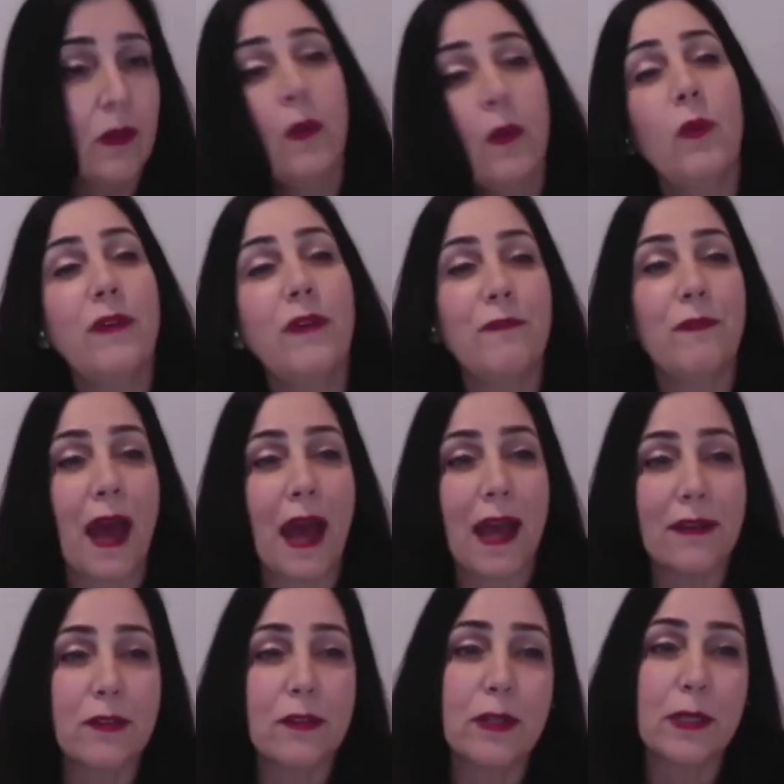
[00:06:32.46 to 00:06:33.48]
We
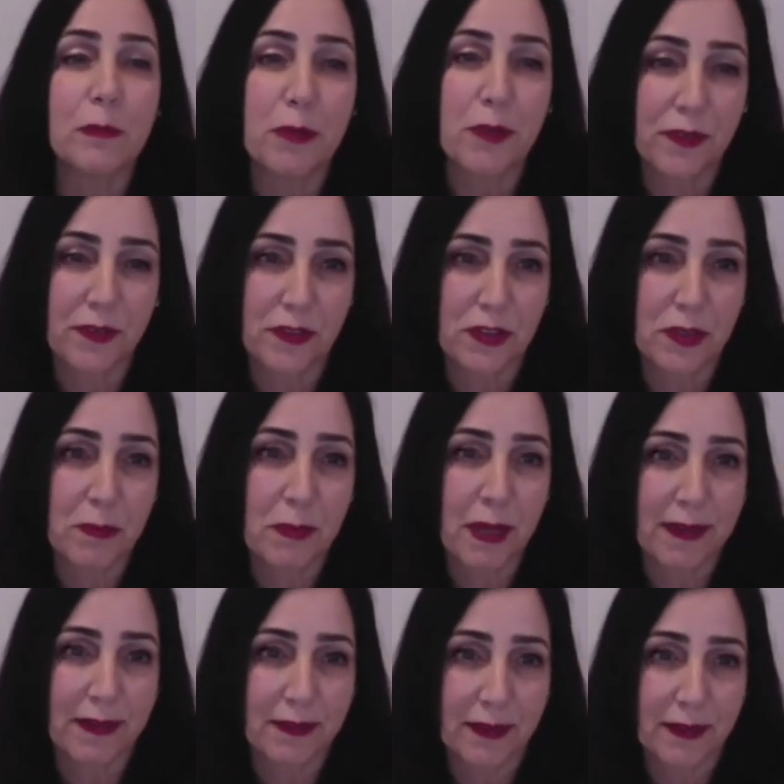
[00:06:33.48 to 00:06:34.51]
factor in precision
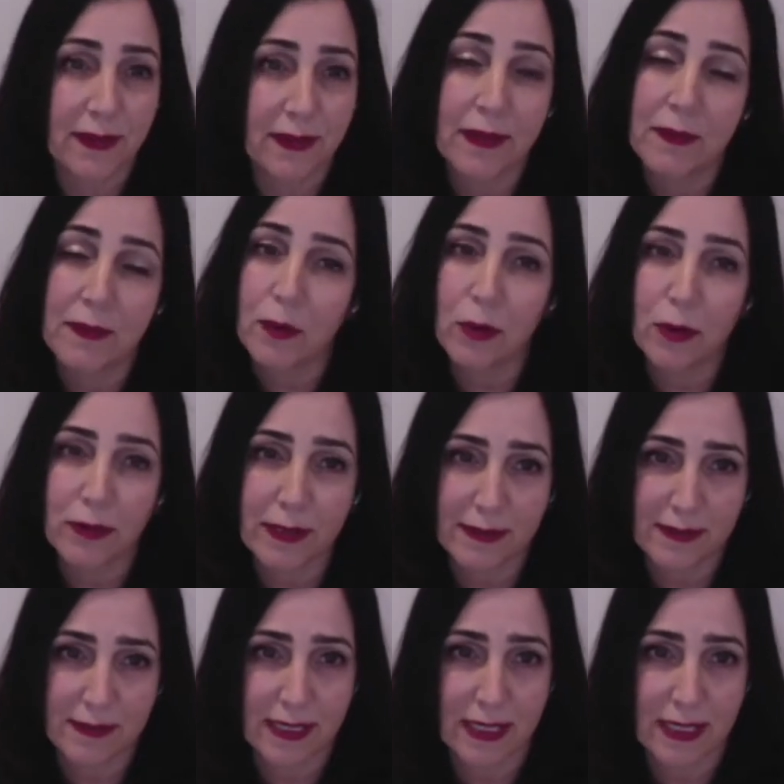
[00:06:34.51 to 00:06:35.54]
medicine at the
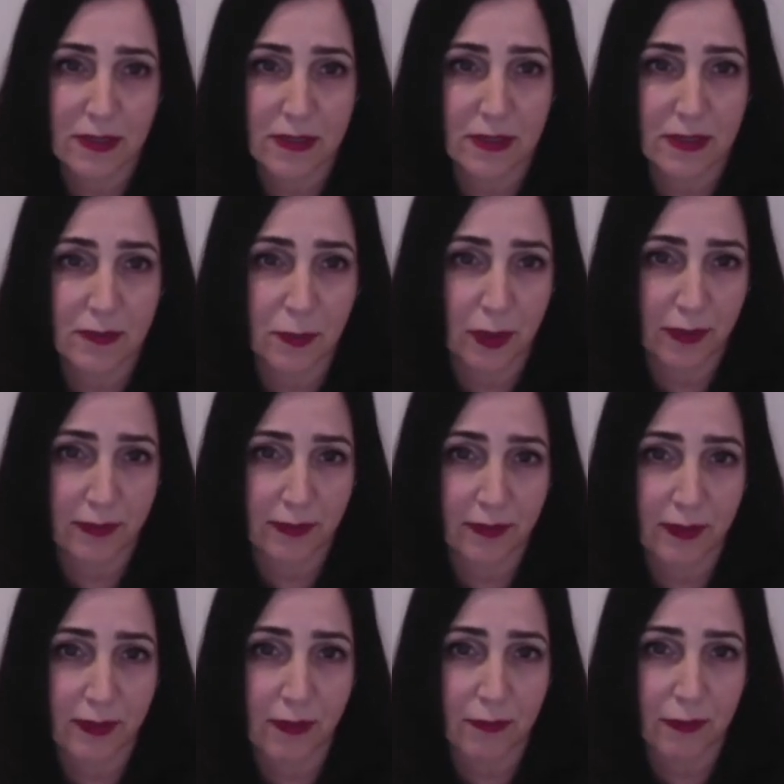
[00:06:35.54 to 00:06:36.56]
earliest stages of drug
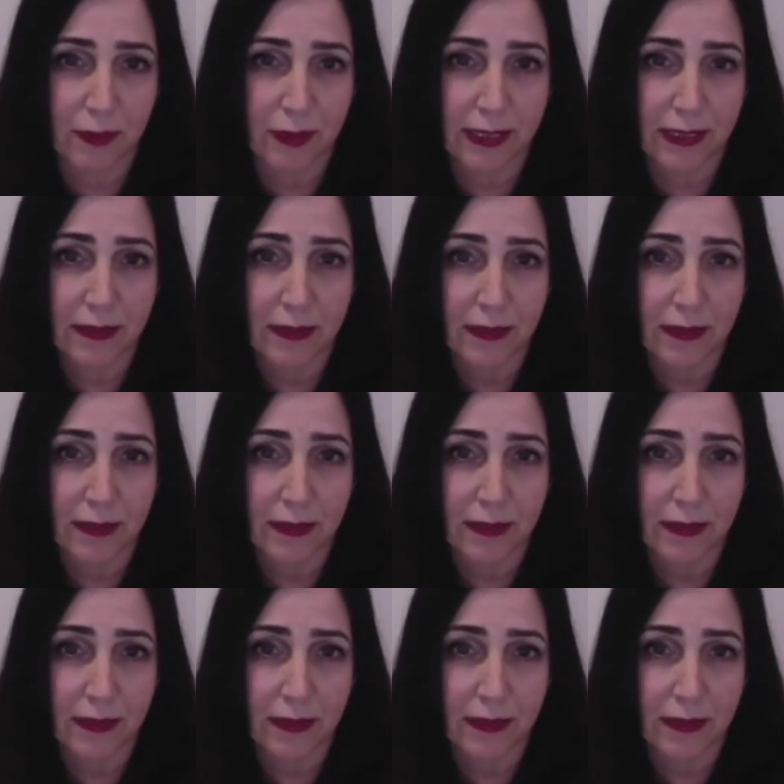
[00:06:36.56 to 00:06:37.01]
discovery,